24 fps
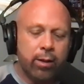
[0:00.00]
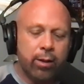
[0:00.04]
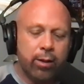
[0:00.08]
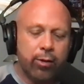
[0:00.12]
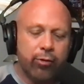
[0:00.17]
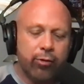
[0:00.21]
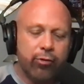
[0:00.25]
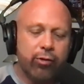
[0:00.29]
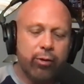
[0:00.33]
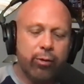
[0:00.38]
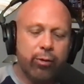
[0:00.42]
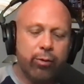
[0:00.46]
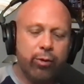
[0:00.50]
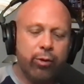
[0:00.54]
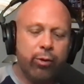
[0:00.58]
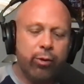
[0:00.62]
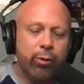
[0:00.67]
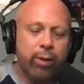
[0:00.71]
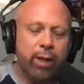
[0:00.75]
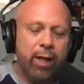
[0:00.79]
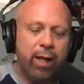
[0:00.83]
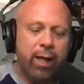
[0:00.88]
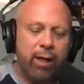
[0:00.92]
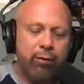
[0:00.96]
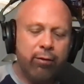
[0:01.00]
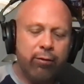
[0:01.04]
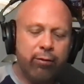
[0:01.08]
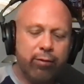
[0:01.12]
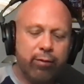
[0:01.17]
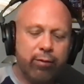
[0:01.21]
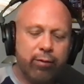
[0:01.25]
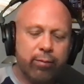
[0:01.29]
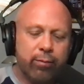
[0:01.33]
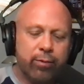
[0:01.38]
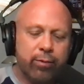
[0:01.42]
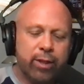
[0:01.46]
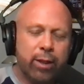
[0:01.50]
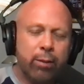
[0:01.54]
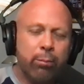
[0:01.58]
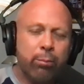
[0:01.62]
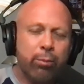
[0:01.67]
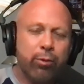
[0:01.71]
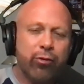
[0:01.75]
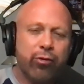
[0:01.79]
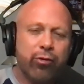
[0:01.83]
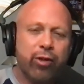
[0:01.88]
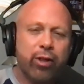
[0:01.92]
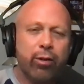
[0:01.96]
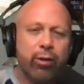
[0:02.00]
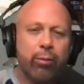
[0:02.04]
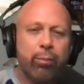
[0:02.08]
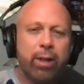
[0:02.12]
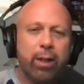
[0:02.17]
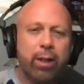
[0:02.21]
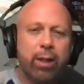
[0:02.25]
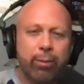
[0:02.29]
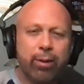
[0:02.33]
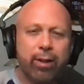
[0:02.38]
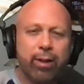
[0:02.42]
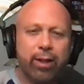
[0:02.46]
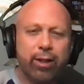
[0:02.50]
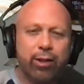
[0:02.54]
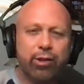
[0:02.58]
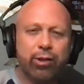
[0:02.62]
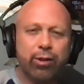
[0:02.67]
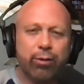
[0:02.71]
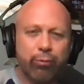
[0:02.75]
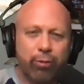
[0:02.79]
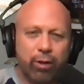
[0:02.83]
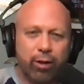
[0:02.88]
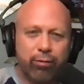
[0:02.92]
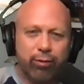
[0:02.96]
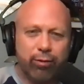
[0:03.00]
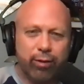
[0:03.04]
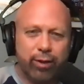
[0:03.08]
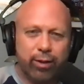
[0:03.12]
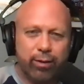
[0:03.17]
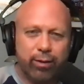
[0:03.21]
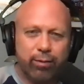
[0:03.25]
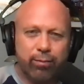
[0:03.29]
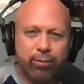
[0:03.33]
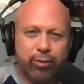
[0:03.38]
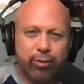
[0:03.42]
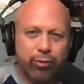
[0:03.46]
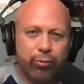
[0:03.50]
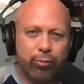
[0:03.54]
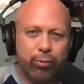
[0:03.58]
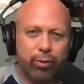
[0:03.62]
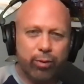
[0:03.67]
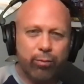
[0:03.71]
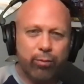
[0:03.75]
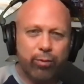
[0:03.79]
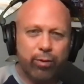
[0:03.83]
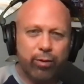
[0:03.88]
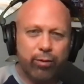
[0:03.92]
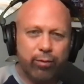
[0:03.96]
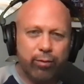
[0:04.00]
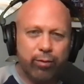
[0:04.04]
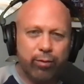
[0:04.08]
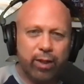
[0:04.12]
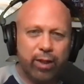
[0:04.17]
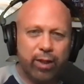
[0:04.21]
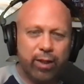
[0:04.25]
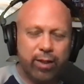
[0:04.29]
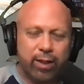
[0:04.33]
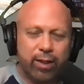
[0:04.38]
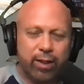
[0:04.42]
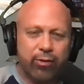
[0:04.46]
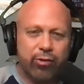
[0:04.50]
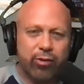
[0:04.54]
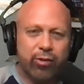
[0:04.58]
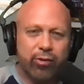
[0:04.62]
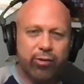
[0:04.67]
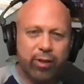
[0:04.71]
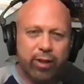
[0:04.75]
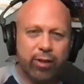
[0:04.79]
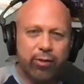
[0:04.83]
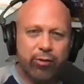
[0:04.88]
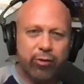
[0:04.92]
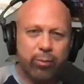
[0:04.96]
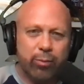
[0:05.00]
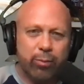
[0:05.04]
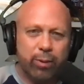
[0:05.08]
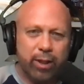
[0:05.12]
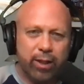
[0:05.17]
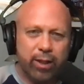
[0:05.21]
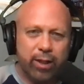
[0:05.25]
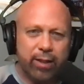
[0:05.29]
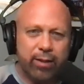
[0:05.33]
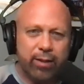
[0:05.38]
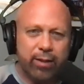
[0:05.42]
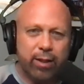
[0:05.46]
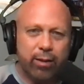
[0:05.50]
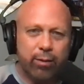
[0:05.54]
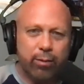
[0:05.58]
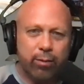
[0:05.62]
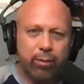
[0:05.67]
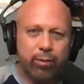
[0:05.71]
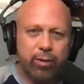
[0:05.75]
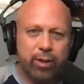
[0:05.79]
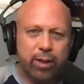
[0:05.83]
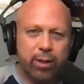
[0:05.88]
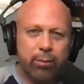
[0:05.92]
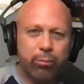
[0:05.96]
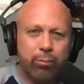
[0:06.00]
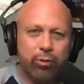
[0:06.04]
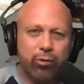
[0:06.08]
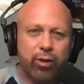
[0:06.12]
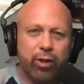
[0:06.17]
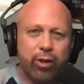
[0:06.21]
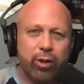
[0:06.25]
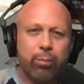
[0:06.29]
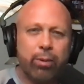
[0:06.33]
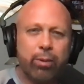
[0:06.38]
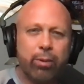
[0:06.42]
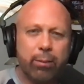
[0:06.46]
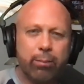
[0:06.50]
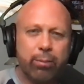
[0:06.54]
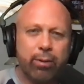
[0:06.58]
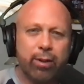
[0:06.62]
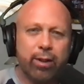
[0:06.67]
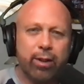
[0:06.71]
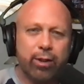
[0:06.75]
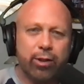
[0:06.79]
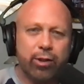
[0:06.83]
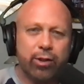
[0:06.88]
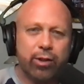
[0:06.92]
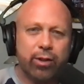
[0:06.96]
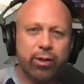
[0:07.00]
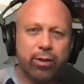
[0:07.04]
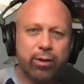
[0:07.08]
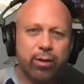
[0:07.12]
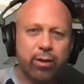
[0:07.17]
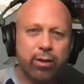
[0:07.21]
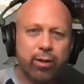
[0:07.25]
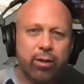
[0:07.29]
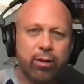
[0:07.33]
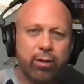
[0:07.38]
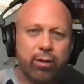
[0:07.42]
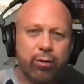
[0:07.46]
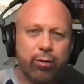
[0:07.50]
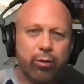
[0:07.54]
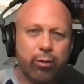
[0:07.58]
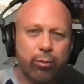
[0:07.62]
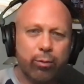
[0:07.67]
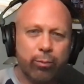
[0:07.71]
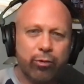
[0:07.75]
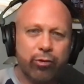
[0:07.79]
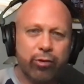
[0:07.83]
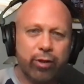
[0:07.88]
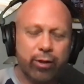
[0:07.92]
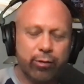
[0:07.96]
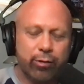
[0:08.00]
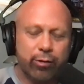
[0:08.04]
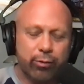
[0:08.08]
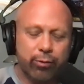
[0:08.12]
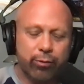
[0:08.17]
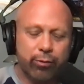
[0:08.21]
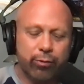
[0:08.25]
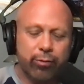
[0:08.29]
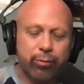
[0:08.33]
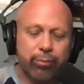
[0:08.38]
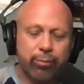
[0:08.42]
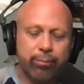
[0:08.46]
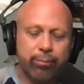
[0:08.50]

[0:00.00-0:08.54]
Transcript: So you have 10% of the population roughly is what we I guess it's estimated at that 10% of the population are homosexuals.